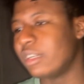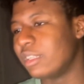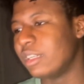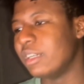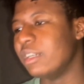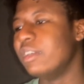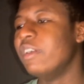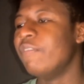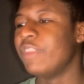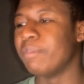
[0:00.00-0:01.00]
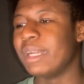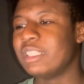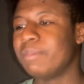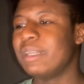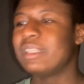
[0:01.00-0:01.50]
The
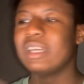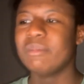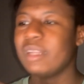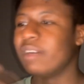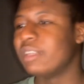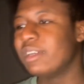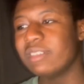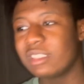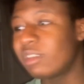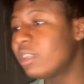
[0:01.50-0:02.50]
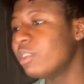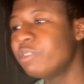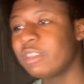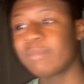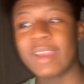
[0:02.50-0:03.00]
Blazers beat them. They're starting to
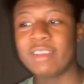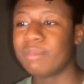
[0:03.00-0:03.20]
lose them games.